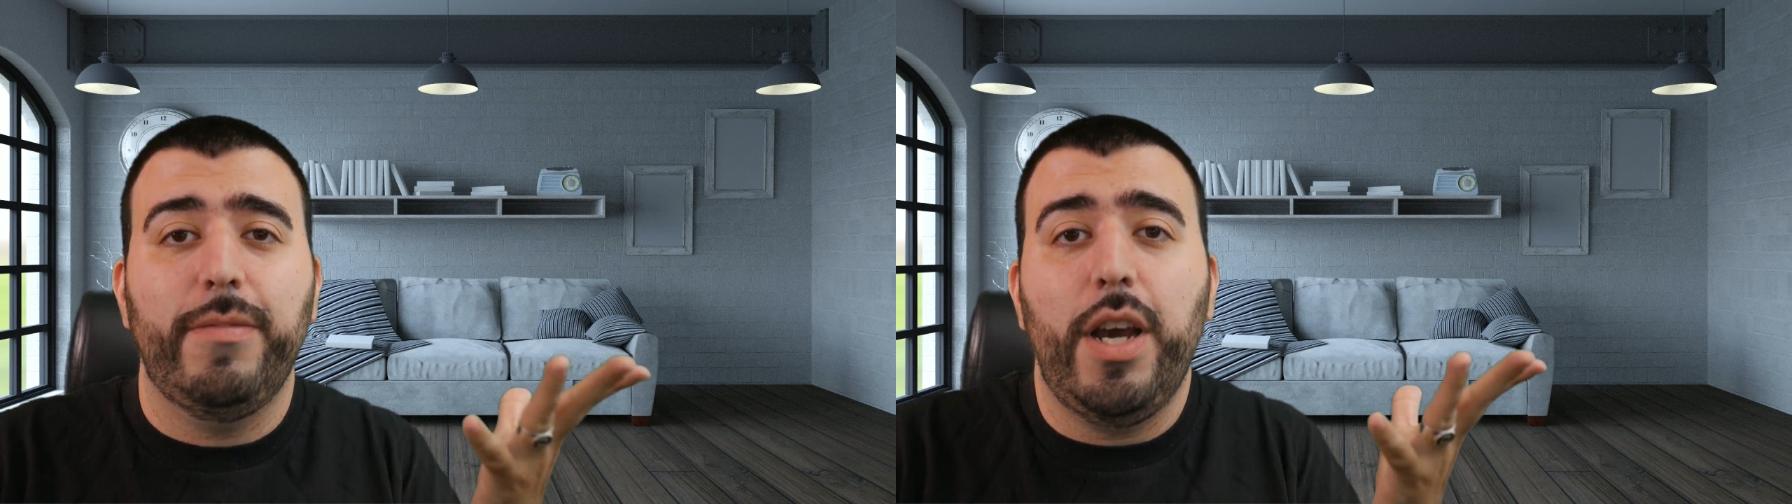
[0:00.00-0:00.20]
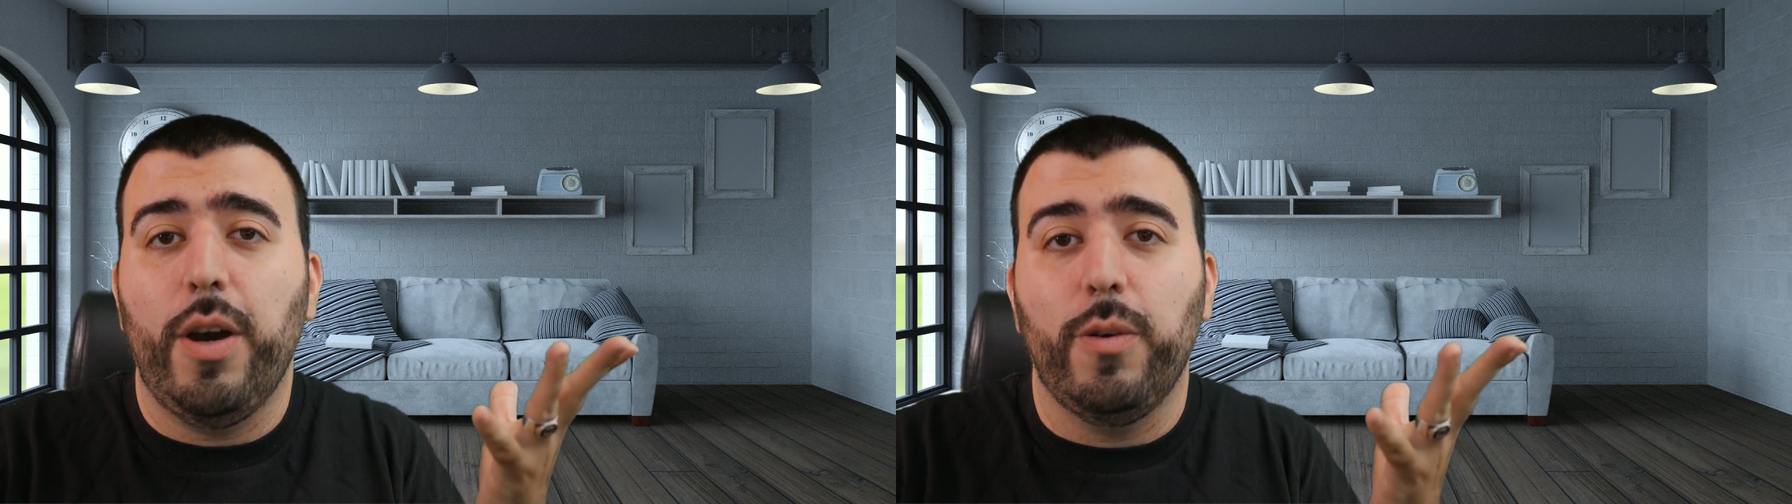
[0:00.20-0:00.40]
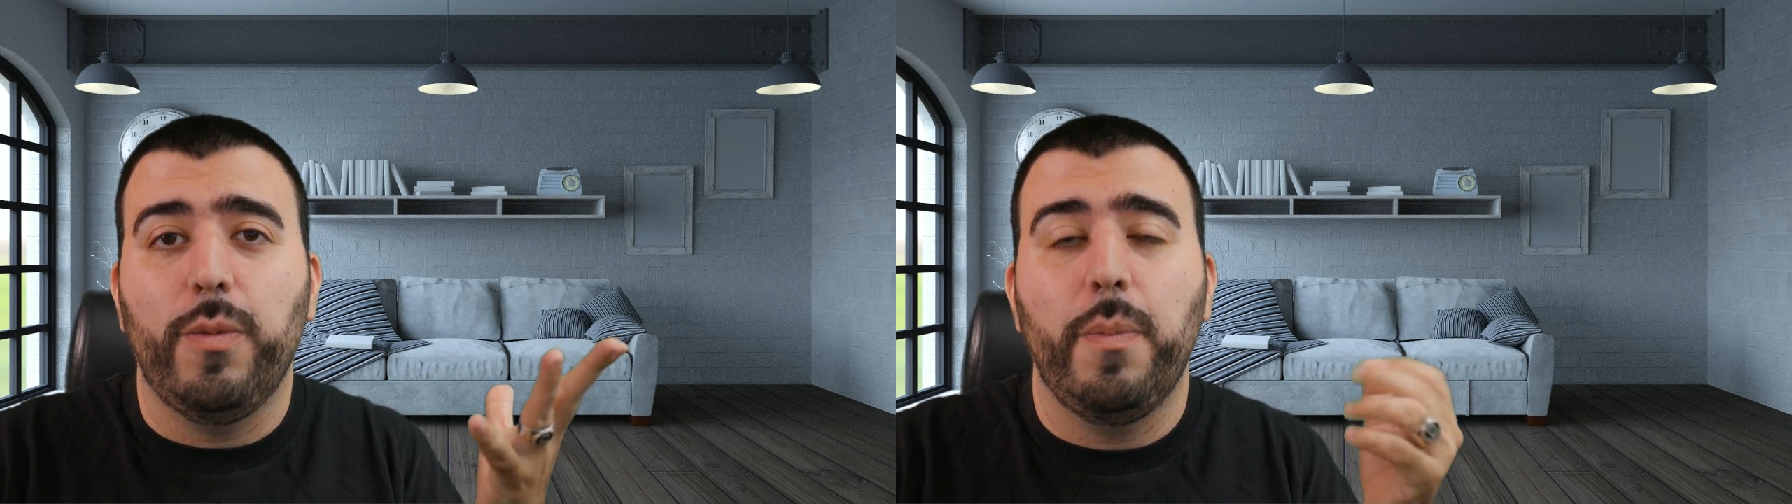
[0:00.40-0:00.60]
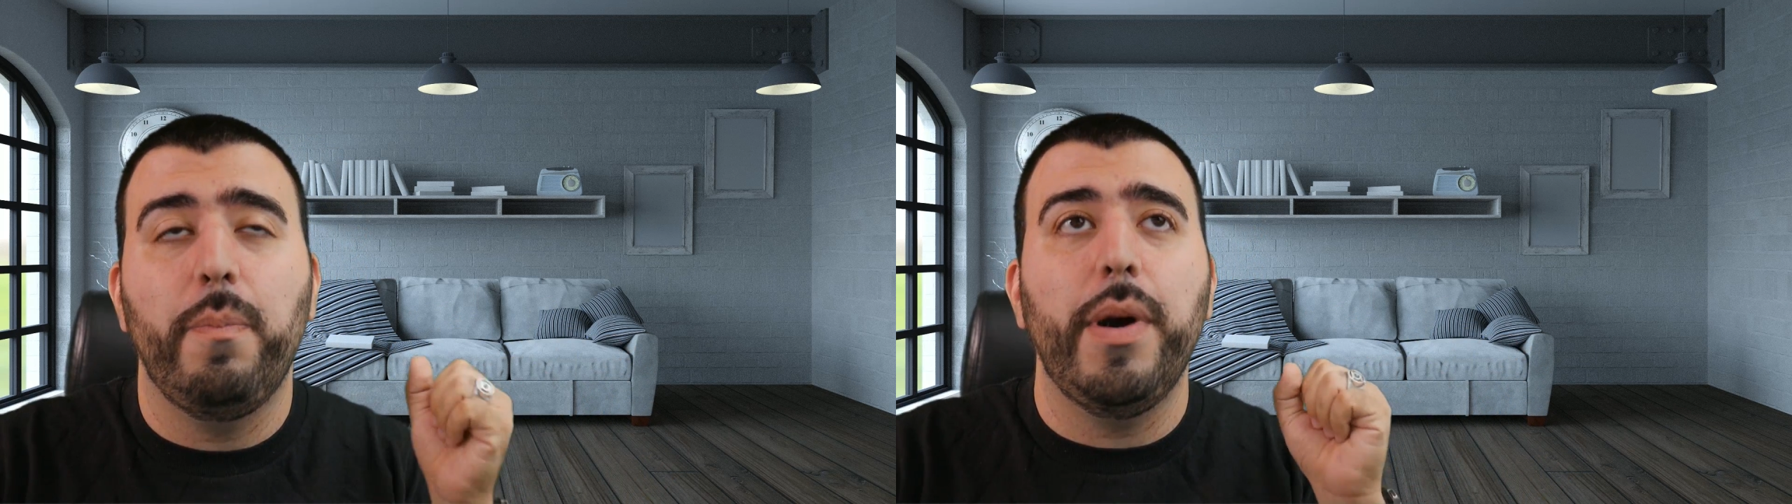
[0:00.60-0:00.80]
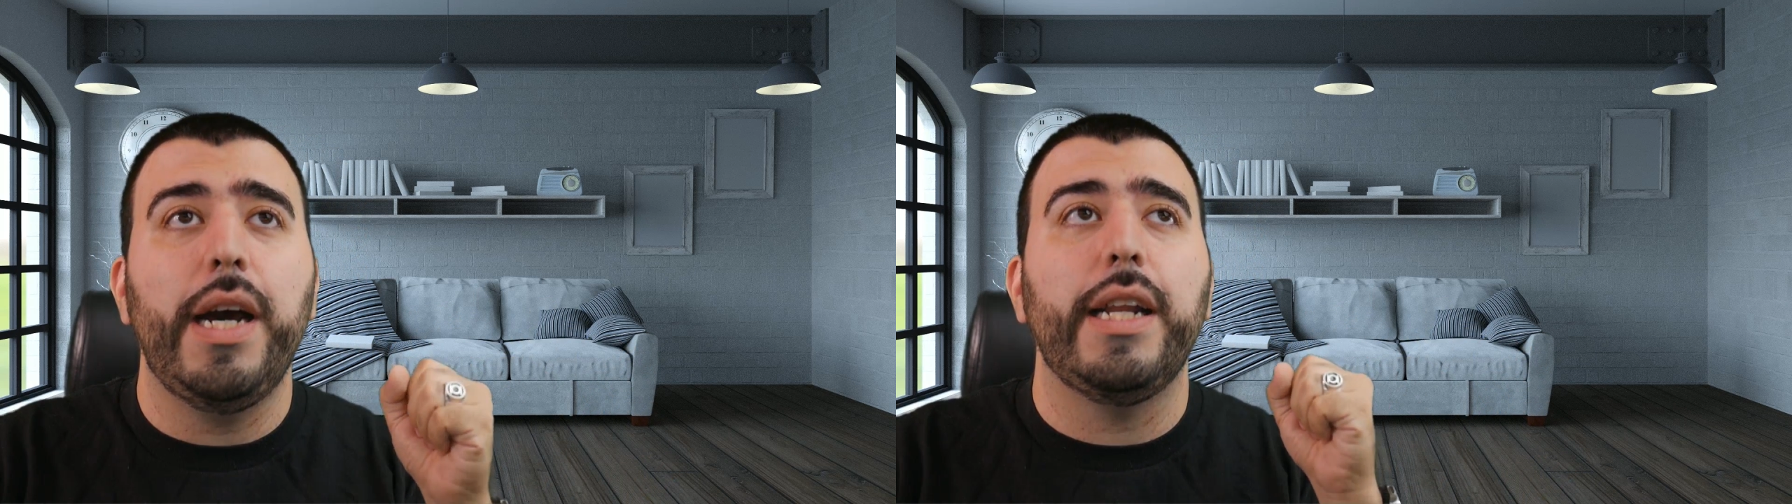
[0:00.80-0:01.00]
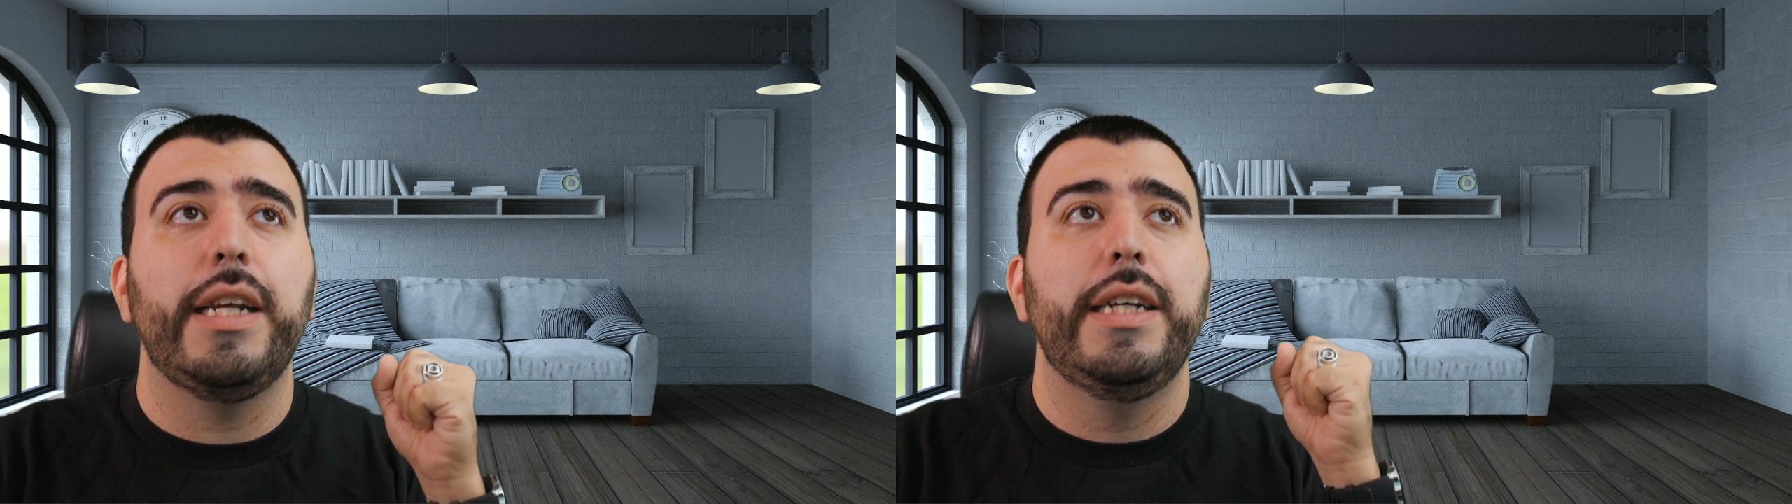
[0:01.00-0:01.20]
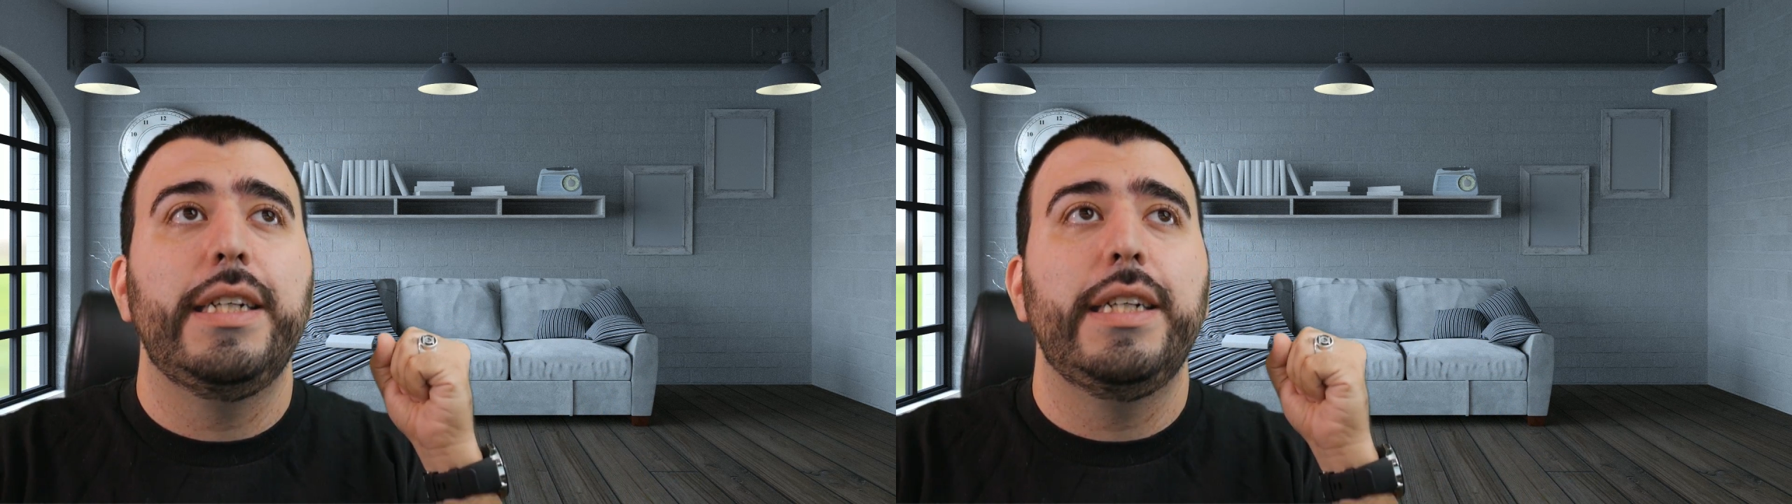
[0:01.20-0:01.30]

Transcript: No. But